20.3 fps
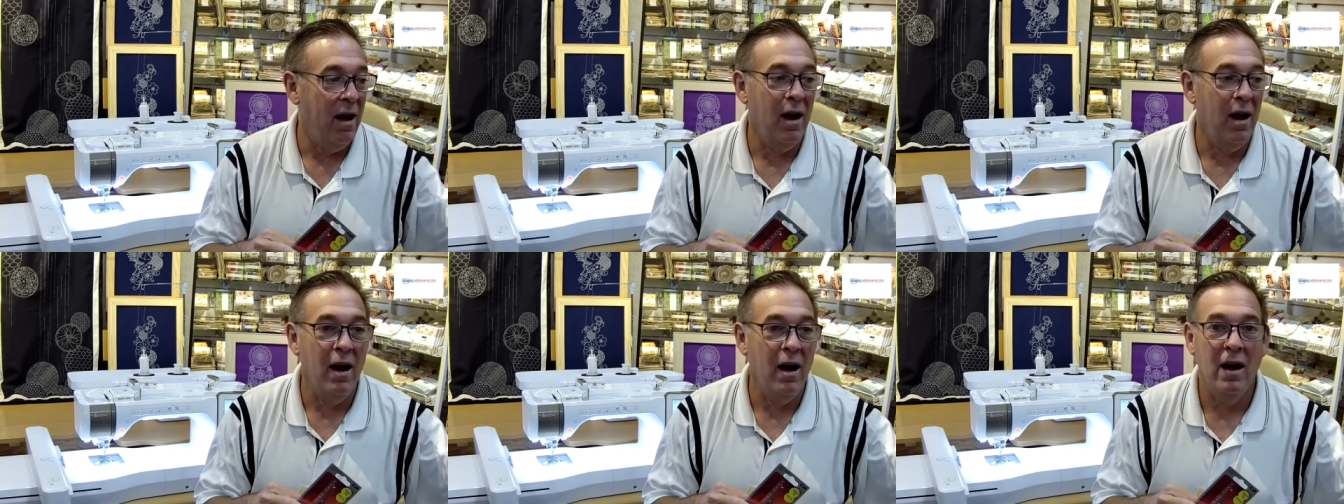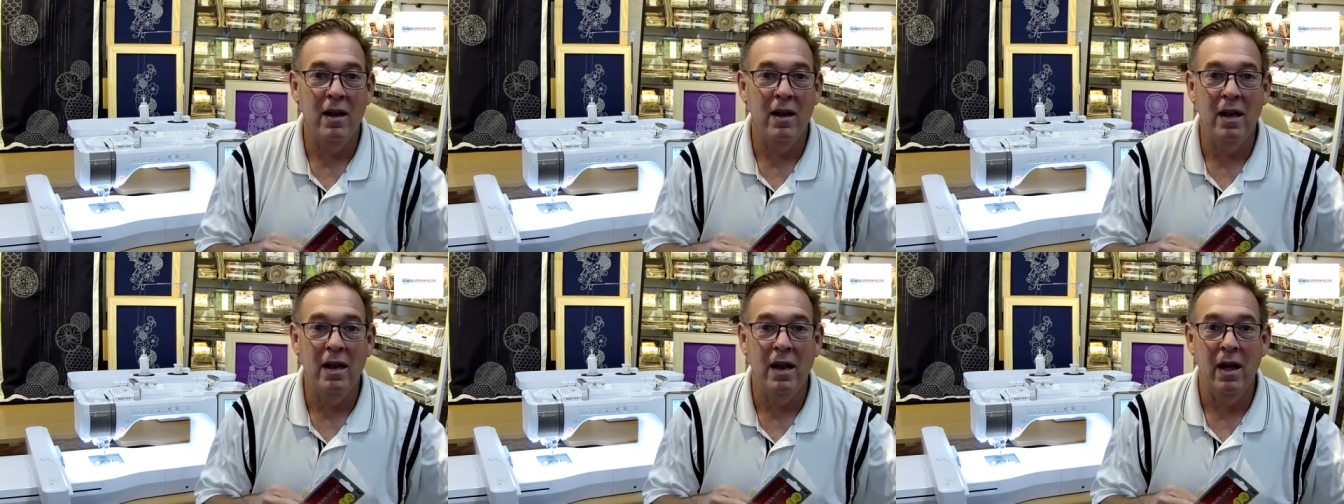
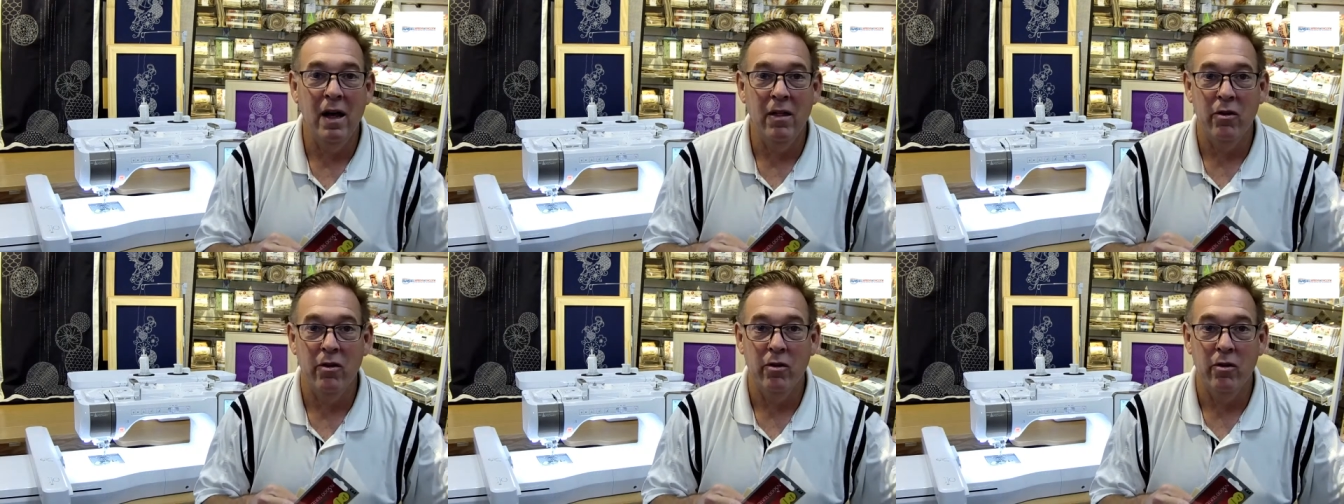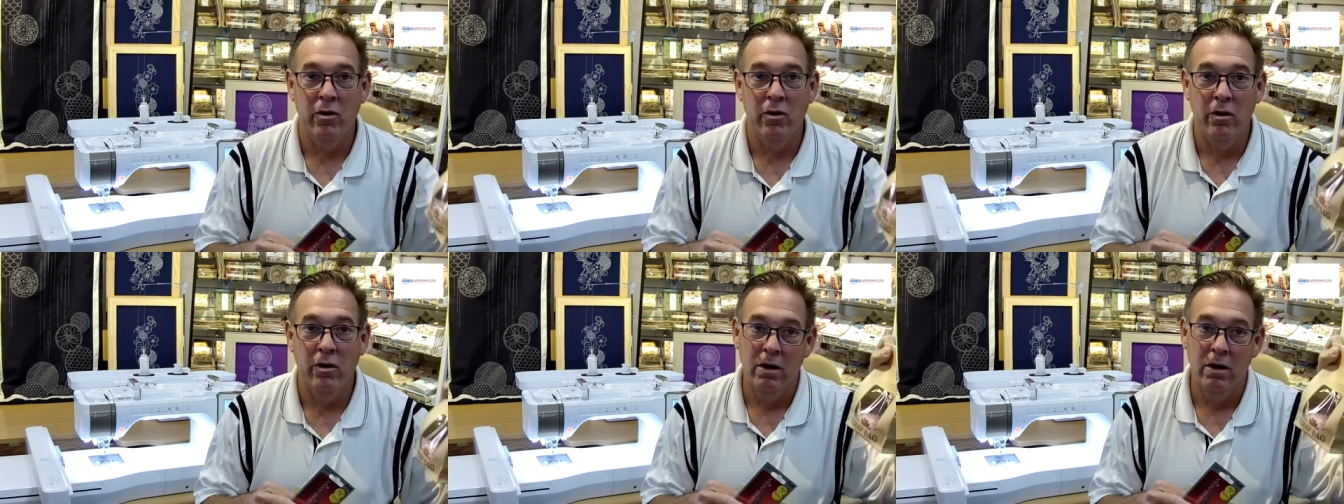Another
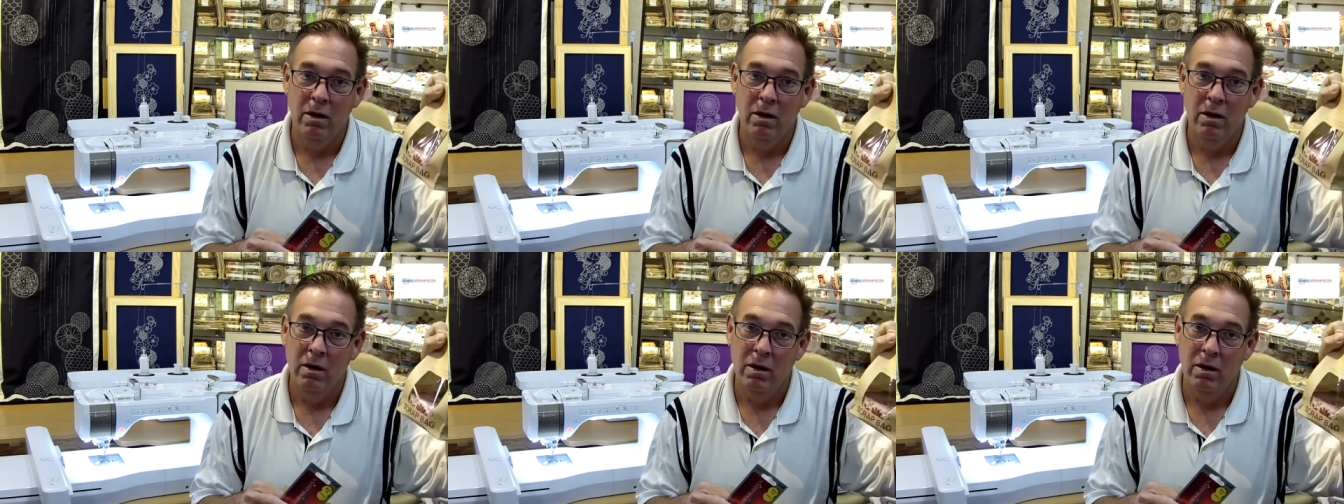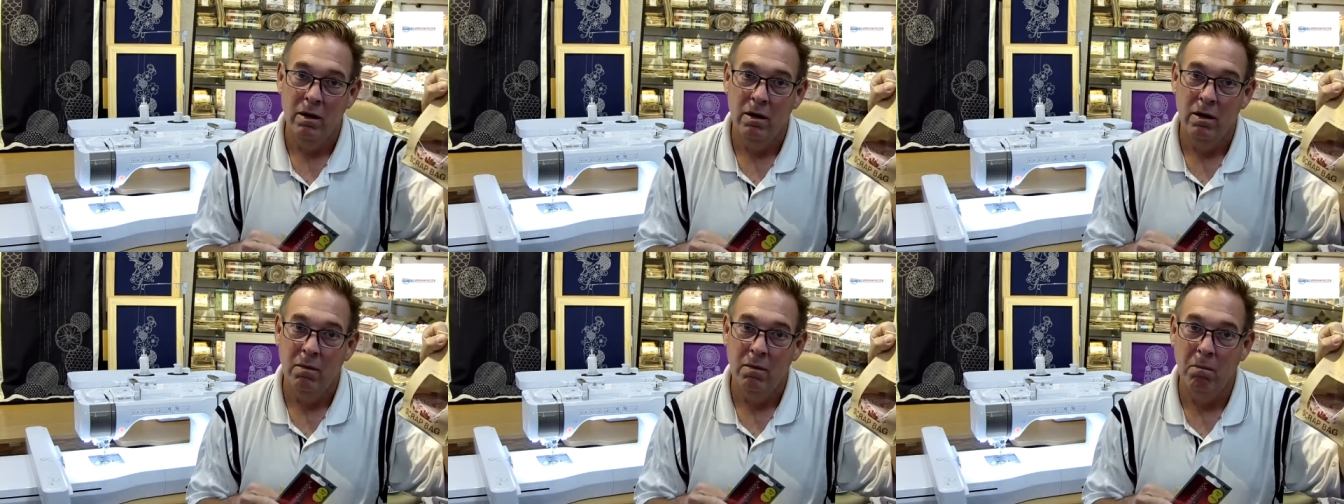
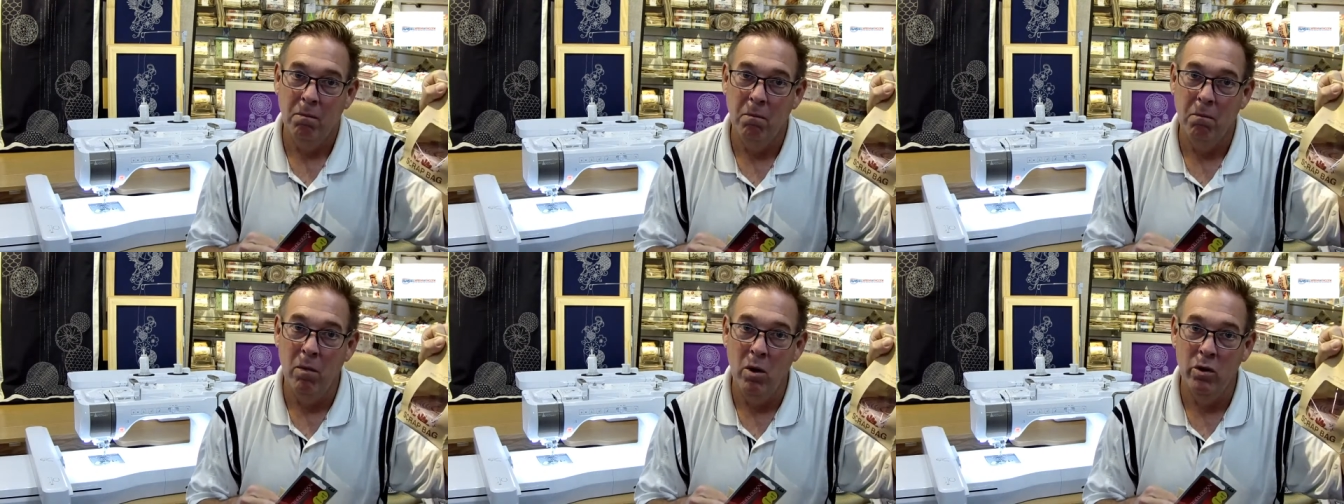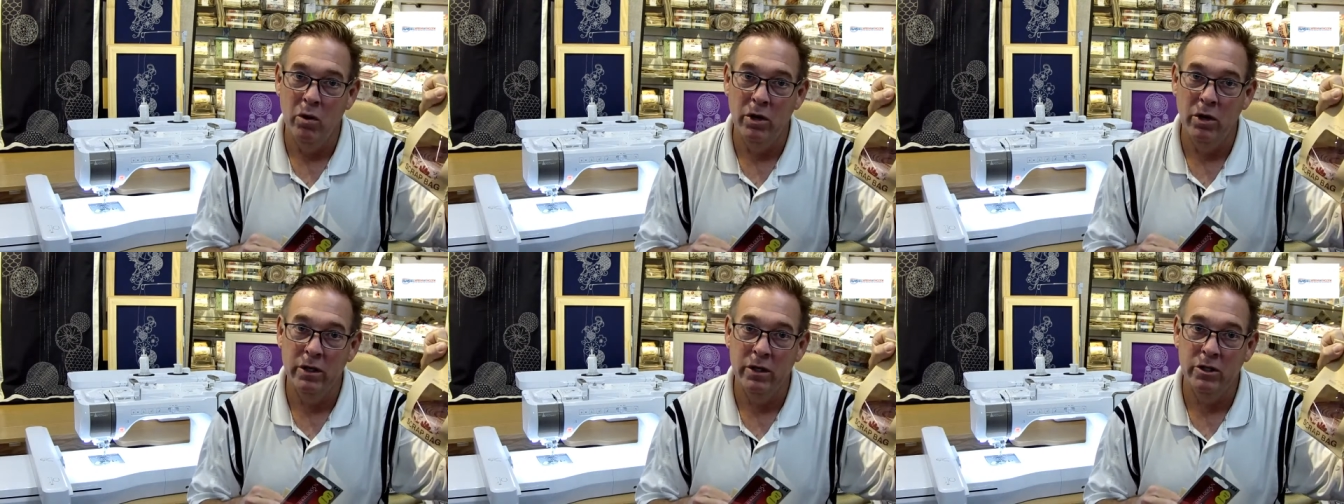
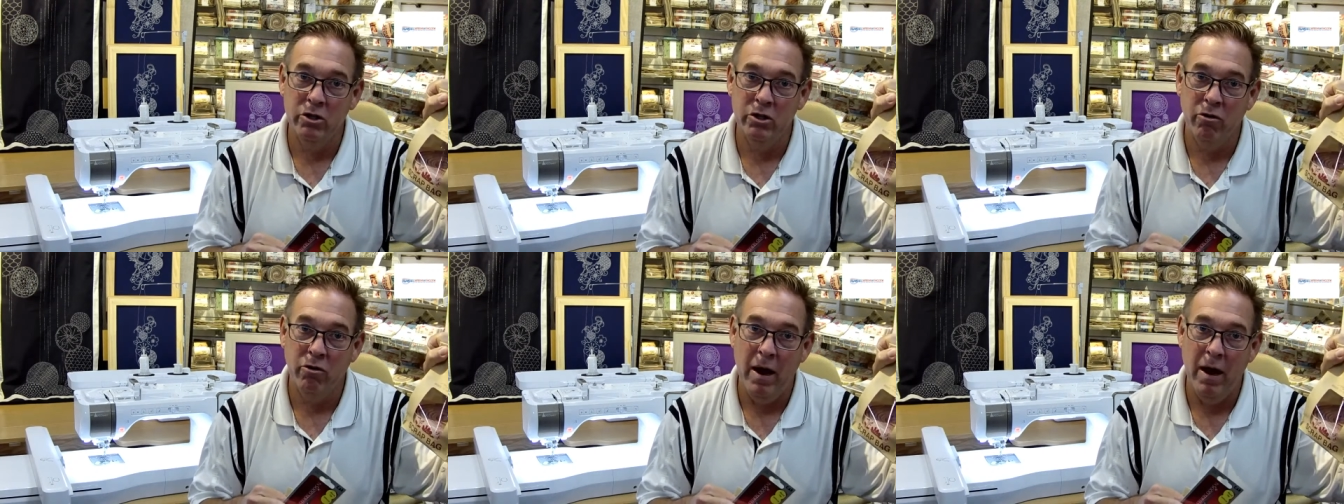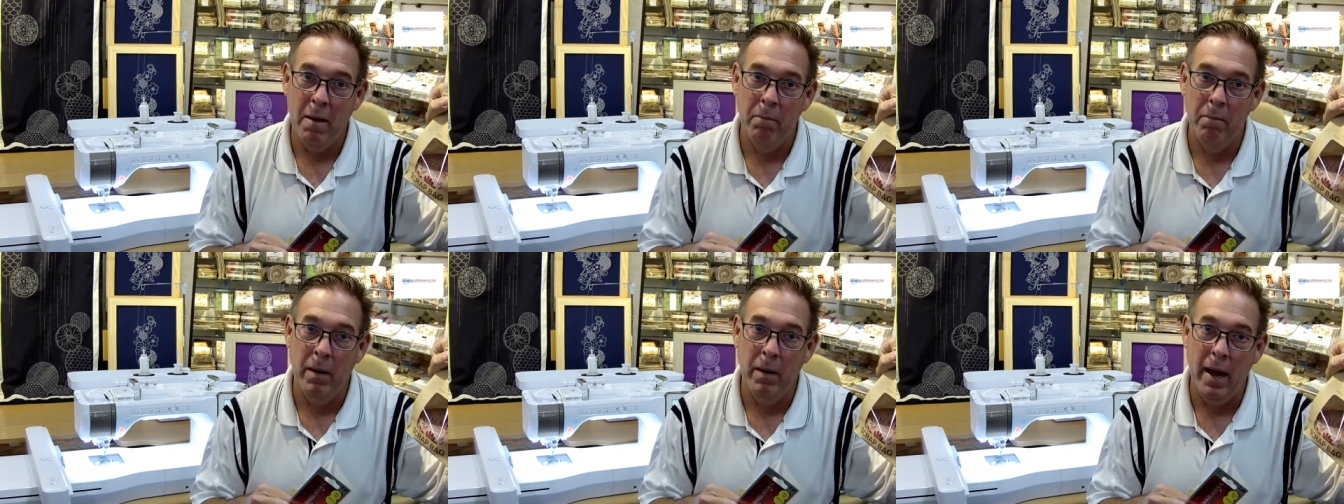Moda
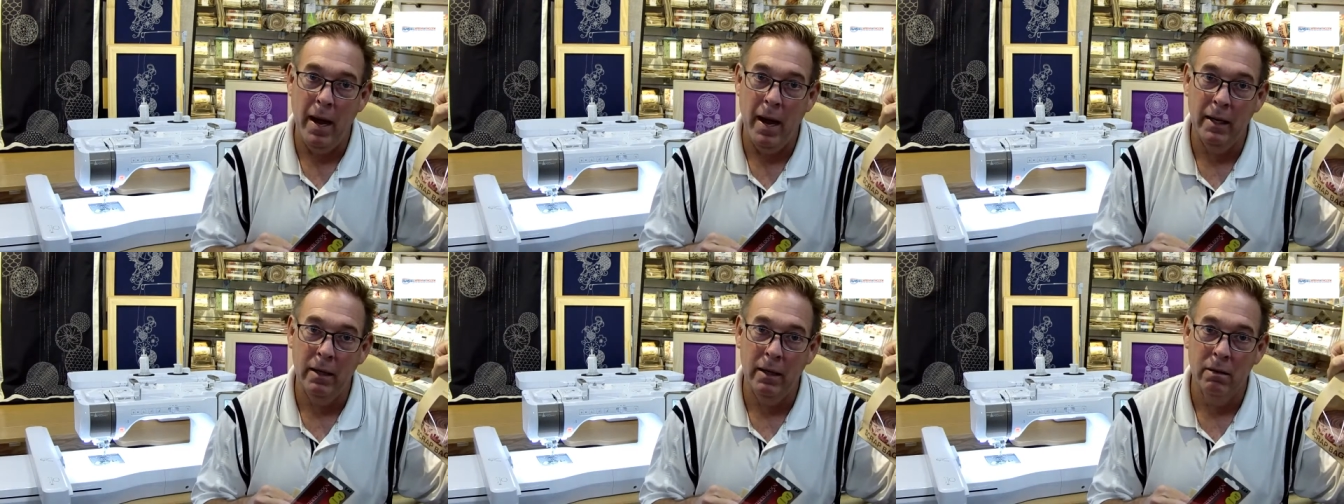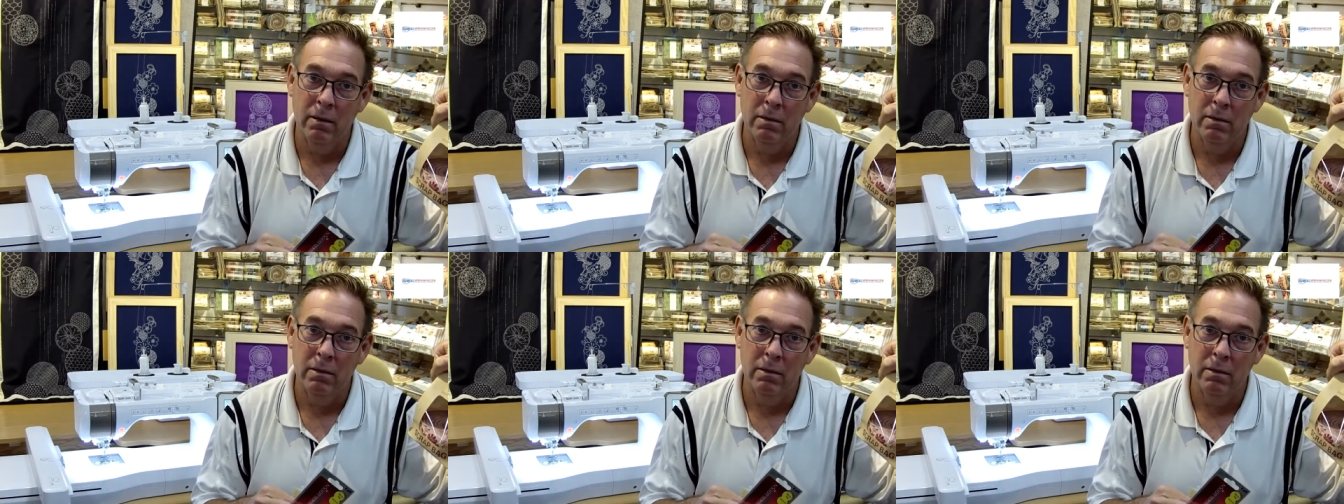scrap bag.